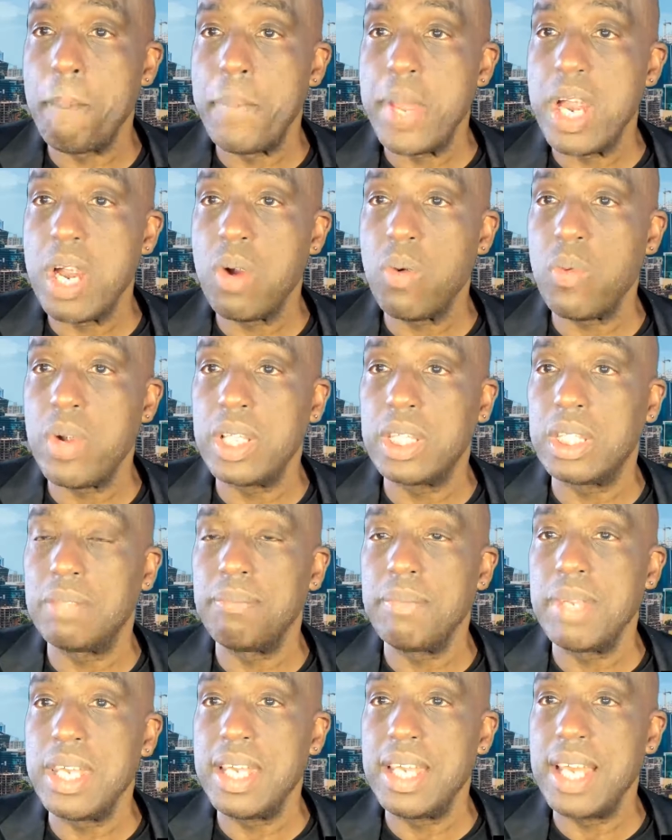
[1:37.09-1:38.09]
Bear with
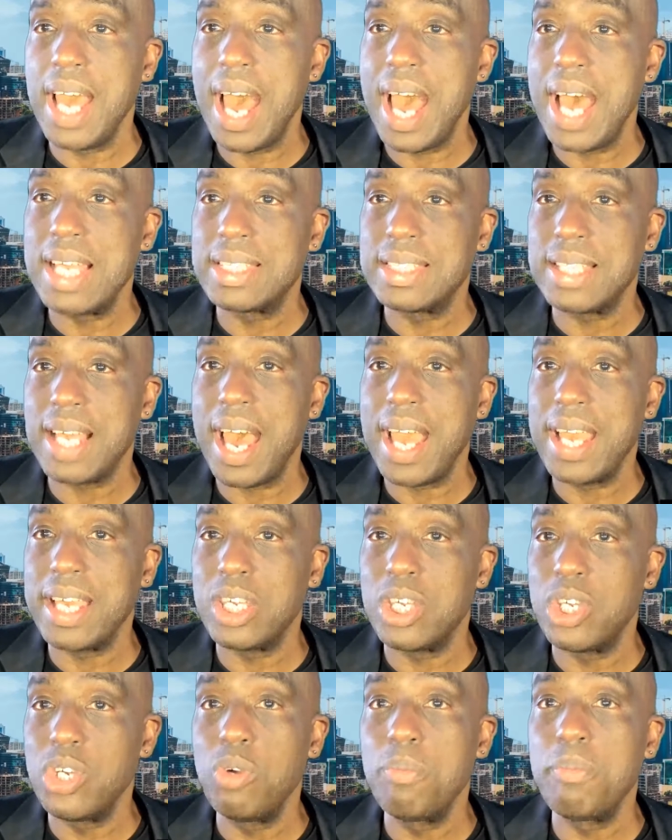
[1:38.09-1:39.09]
me as I
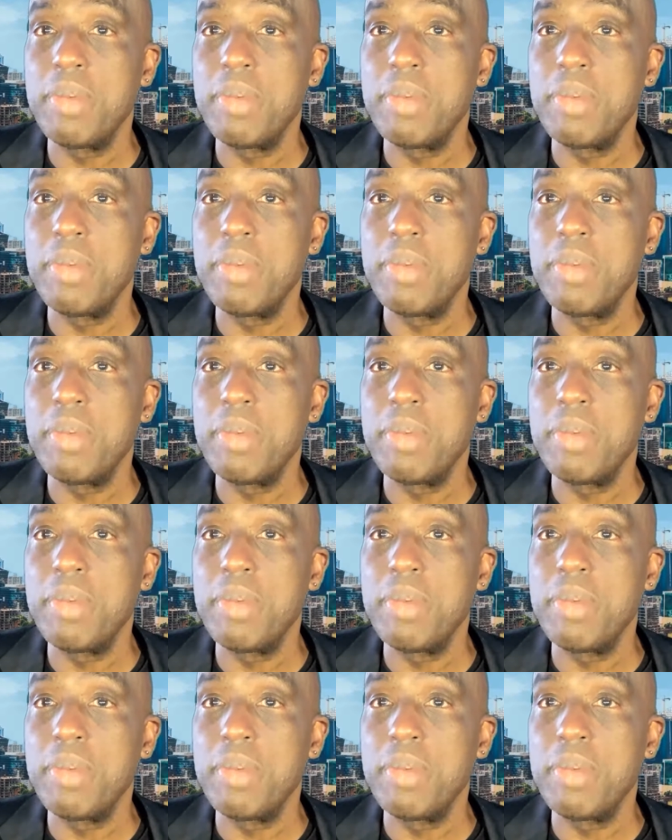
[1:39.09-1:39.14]
queue,